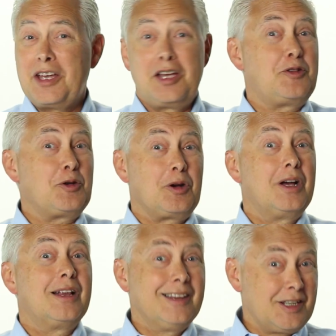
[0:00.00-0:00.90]
If you're
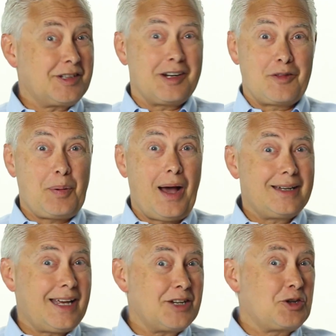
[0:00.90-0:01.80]
listening to the
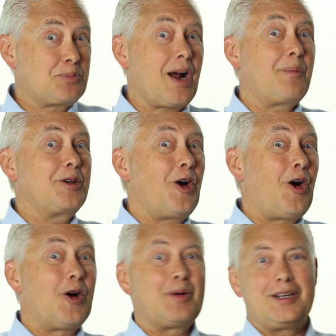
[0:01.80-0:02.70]
podcast, you're probably
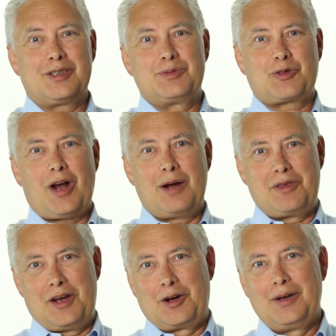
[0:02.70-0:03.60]
already
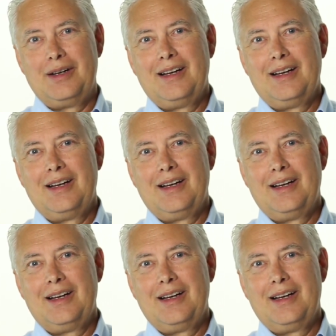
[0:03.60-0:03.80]
subscribed there.